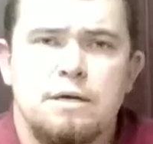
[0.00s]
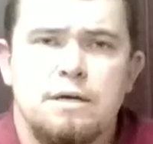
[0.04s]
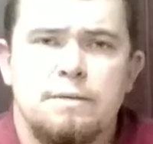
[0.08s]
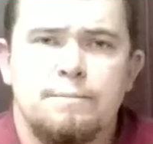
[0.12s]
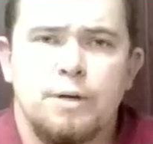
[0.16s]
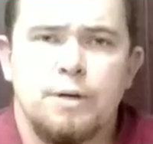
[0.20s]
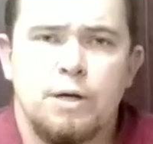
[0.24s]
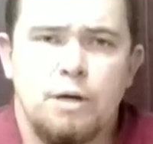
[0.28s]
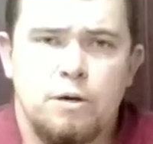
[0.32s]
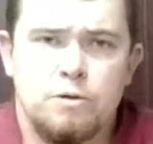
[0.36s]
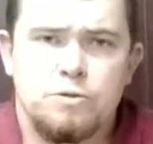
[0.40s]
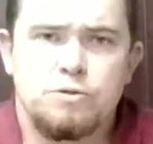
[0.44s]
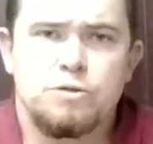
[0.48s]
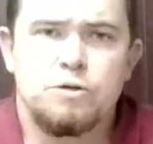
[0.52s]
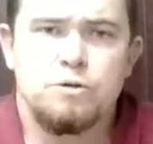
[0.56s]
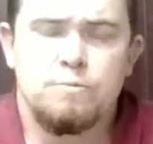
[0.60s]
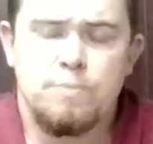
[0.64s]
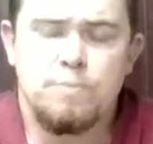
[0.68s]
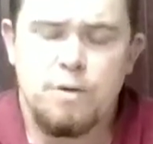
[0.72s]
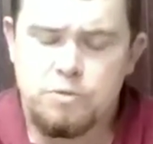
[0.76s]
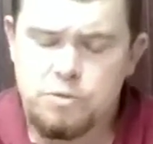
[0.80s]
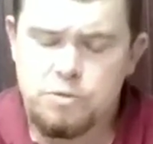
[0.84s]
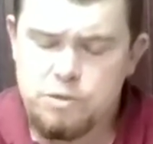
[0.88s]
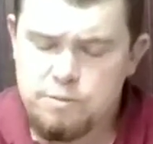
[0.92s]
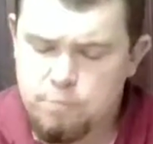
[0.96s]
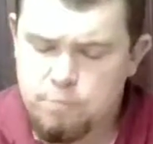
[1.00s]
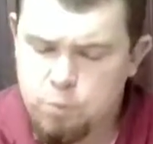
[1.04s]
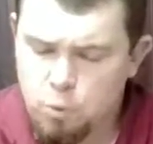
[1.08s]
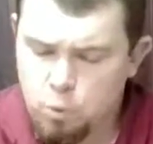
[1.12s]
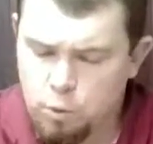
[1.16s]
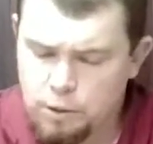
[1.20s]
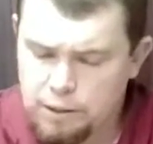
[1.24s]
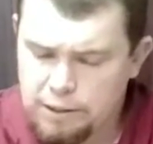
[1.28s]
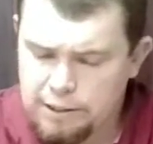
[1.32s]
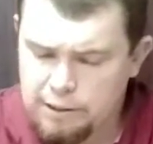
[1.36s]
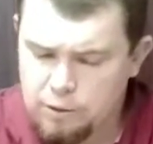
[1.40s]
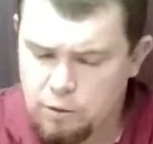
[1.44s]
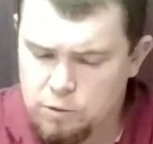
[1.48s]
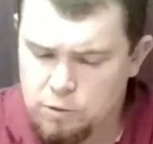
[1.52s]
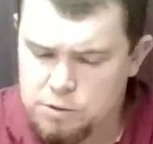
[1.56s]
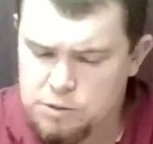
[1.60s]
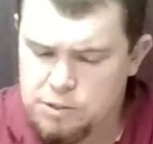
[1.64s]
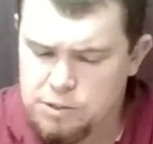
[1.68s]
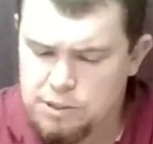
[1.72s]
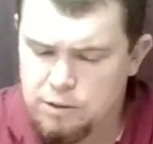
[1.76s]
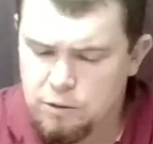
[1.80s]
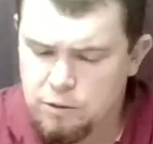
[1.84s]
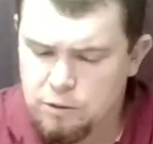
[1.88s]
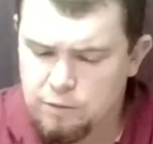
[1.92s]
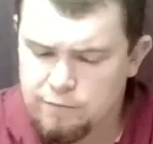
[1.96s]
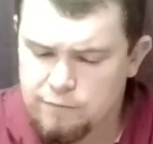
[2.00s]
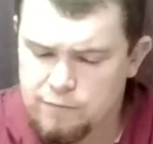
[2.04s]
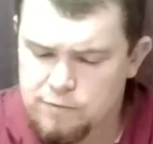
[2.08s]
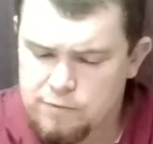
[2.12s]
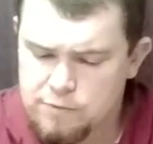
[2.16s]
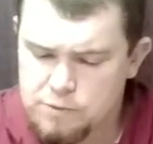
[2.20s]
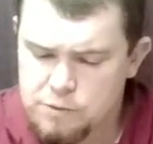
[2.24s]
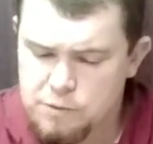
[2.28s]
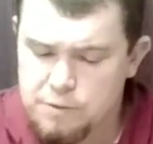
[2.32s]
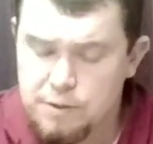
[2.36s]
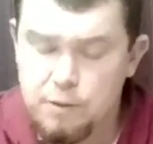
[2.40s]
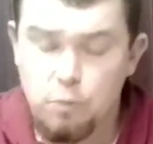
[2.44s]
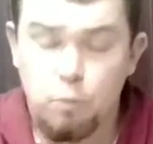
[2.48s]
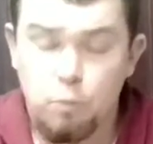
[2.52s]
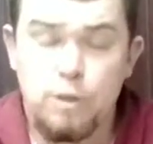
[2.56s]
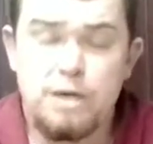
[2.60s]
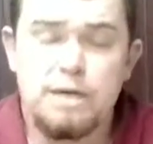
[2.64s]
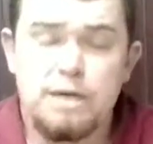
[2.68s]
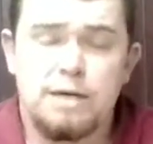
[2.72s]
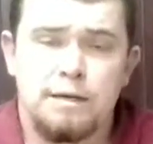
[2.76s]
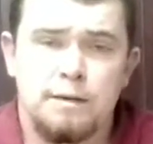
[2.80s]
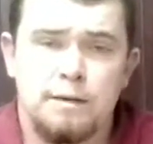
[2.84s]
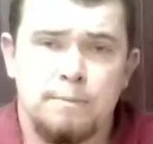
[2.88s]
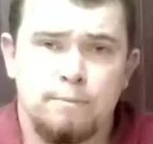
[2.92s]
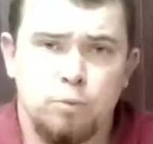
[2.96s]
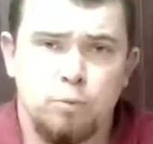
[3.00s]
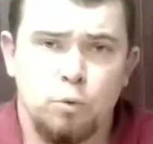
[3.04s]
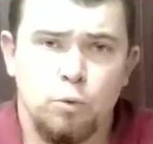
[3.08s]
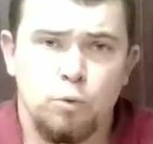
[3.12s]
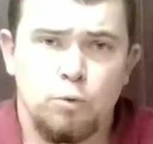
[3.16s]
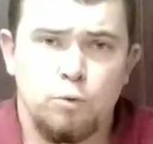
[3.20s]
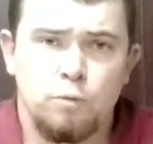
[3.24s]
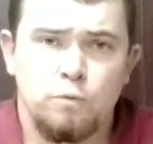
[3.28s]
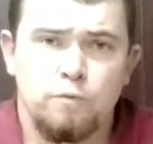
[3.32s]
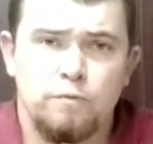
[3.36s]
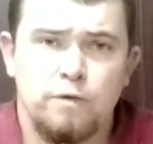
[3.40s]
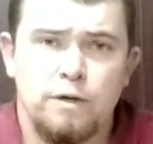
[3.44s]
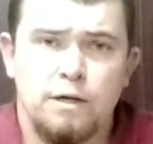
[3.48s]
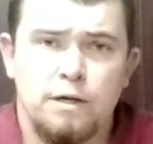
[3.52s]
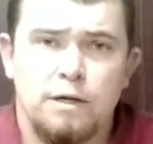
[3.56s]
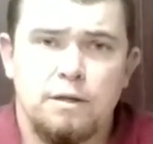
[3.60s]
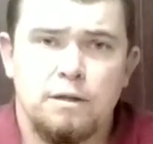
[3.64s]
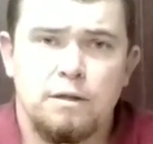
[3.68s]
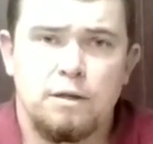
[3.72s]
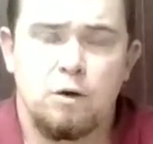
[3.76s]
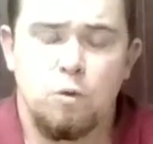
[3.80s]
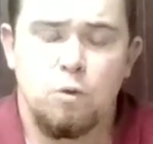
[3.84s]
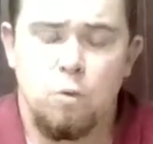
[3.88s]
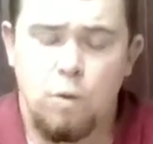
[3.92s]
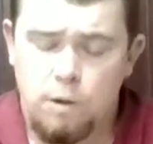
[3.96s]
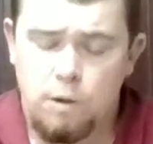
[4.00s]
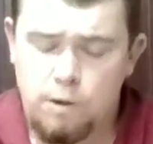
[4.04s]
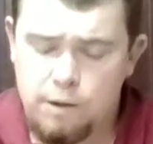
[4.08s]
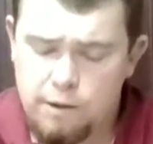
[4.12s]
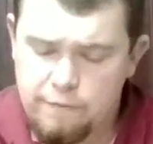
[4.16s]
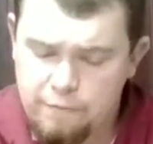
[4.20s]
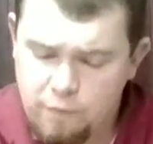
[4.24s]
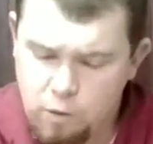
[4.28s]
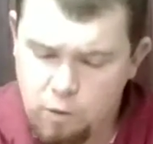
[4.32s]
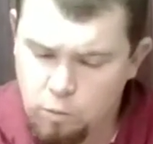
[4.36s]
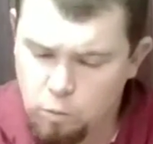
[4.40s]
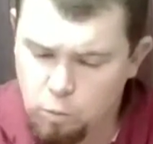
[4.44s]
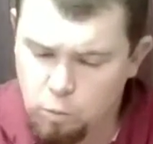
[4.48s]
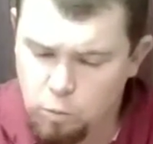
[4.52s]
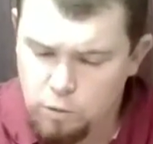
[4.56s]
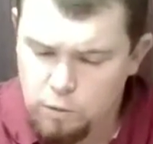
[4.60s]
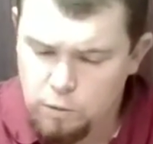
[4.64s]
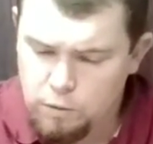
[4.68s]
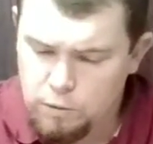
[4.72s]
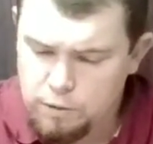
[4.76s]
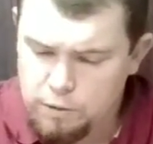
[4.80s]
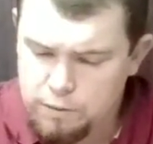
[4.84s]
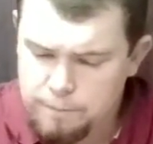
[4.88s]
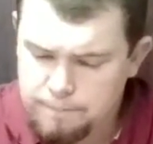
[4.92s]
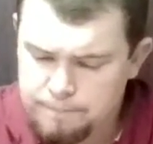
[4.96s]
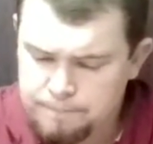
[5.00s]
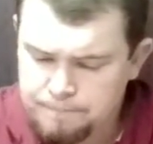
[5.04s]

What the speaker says: but also, most importantly, ourselves, so that we can improve the quality of our work.